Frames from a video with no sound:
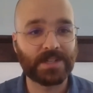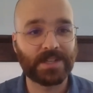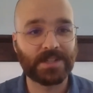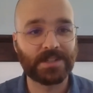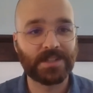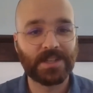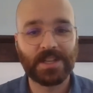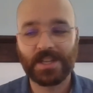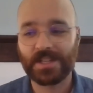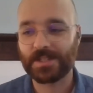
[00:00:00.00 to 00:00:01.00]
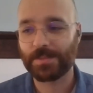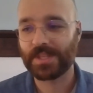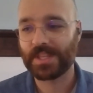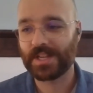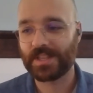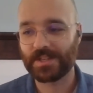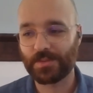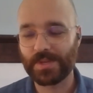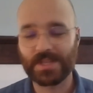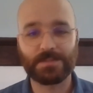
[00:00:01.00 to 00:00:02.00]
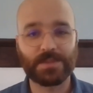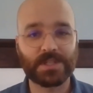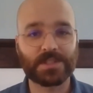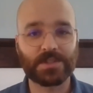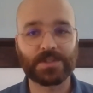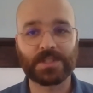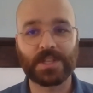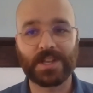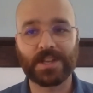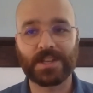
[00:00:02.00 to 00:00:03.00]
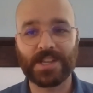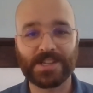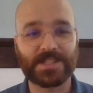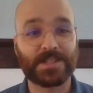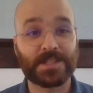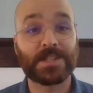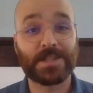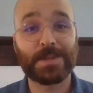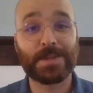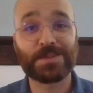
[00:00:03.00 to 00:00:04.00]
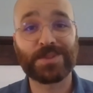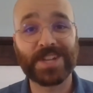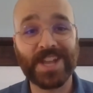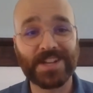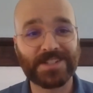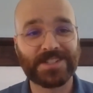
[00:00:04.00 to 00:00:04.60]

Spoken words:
And it's something that I think we as ministers can sometimes forget